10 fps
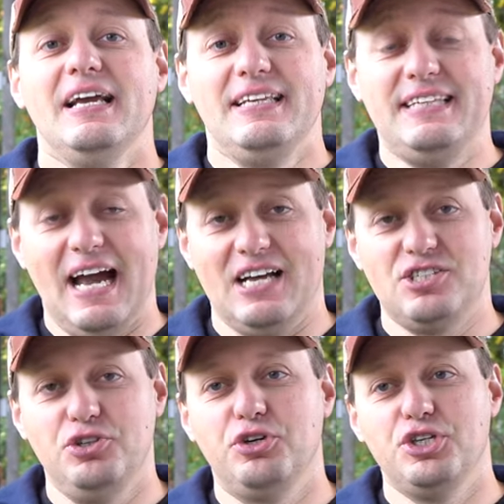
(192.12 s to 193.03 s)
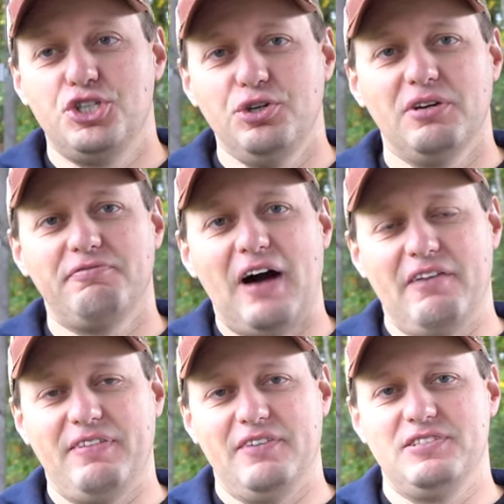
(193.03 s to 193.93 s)
Yes, you can shoot a
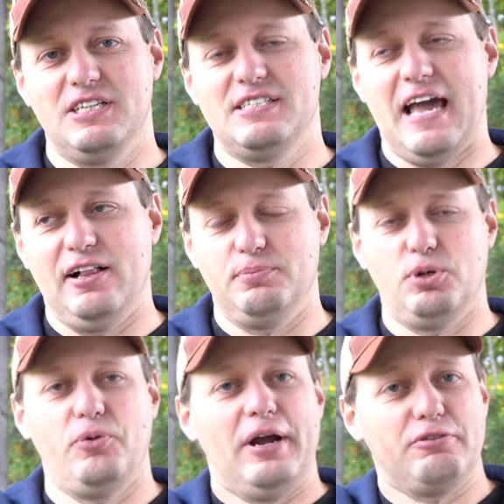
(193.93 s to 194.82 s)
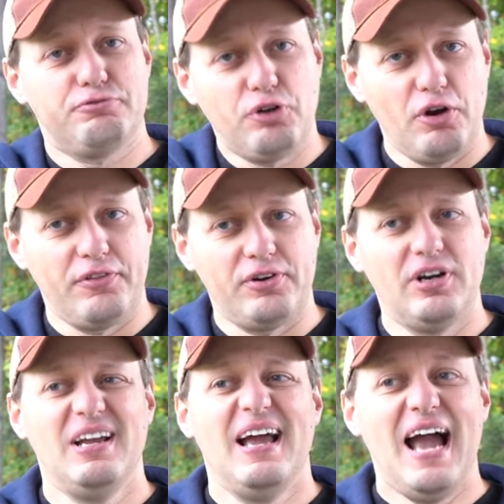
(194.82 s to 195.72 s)
5.56 caliber round
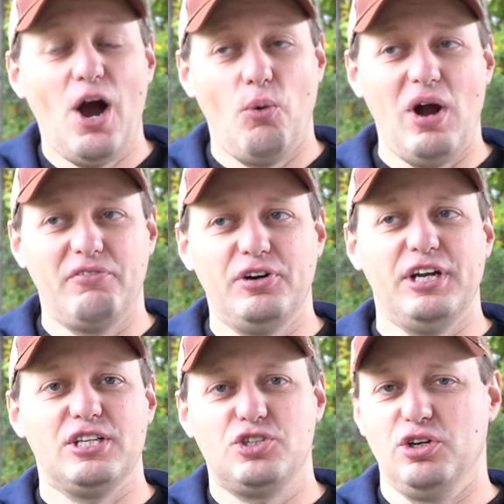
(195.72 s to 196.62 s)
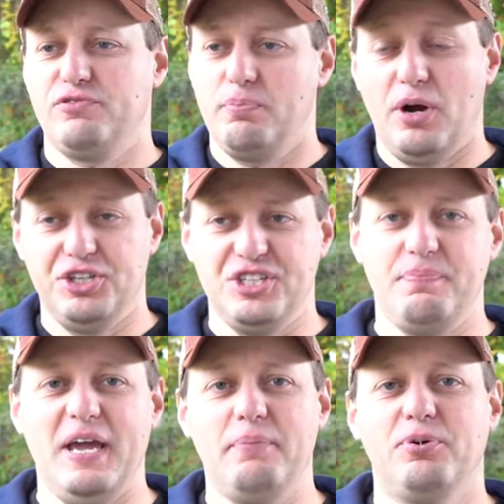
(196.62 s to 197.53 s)
further. However, it's good for
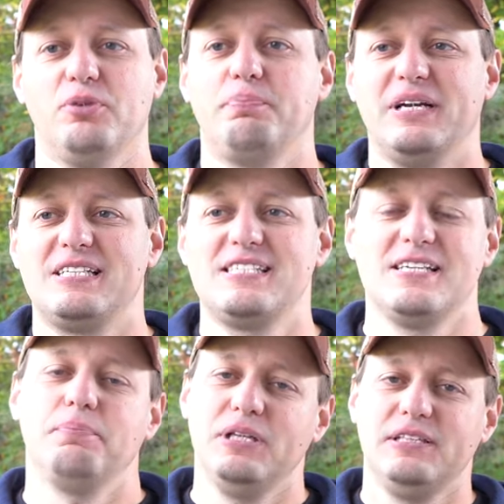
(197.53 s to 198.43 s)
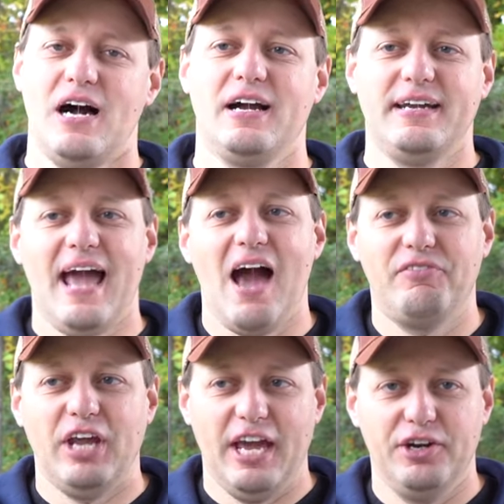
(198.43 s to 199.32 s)
punching paper, but it's simply not going to
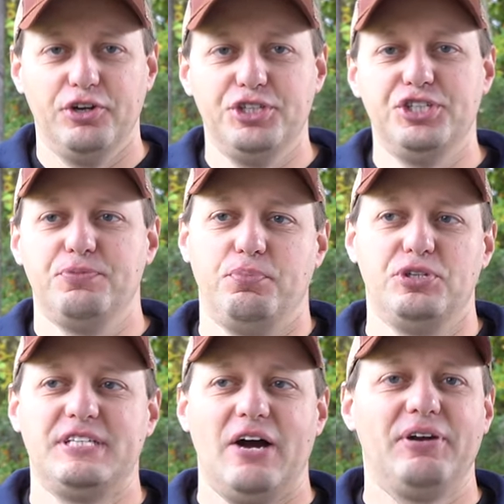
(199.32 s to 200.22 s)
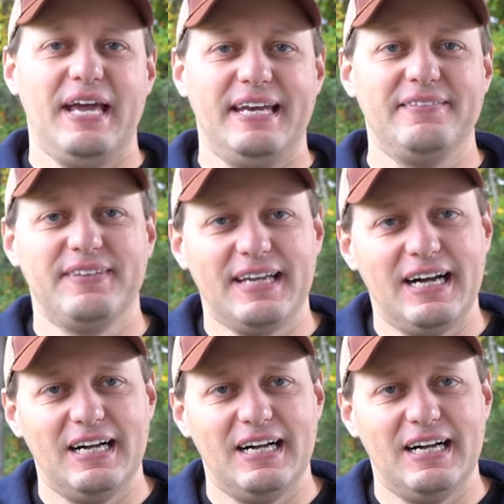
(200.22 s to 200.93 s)
have the energy to put down anything